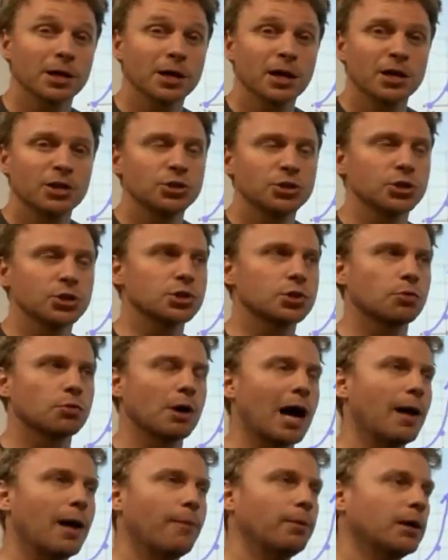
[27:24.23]

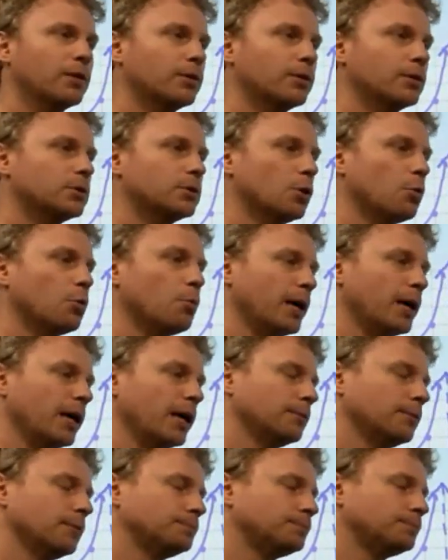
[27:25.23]
describing the
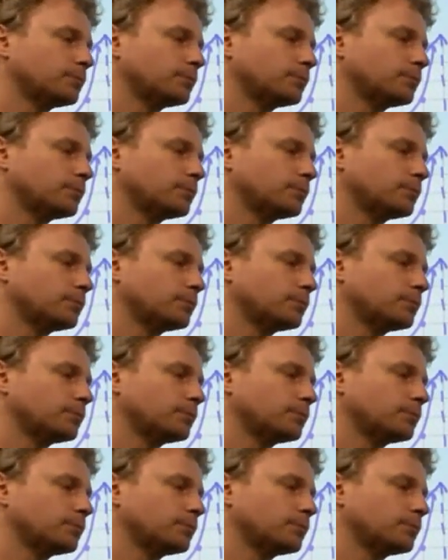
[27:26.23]
domain